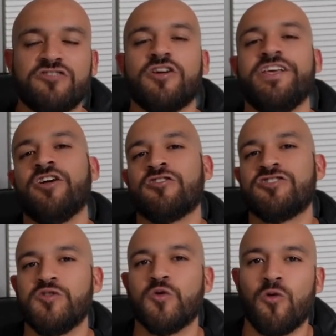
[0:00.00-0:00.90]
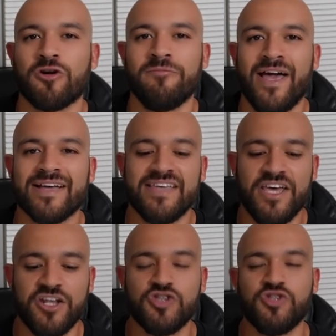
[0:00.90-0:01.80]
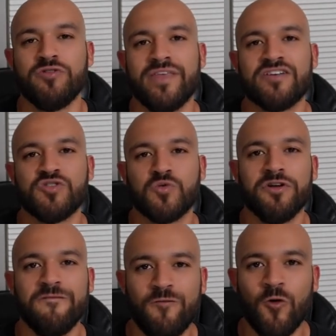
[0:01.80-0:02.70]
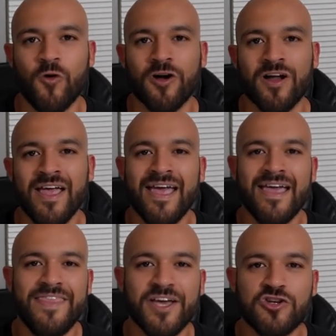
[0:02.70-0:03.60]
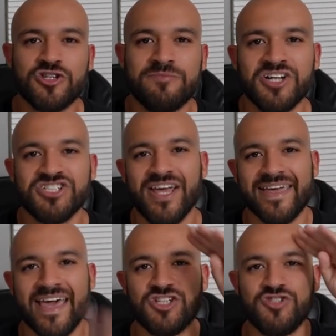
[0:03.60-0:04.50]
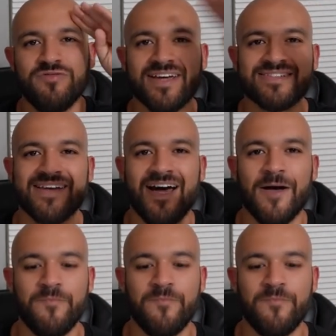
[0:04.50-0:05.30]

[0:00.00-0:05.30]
year two quarterbacks in 2024. Thank you so much and catch you next time.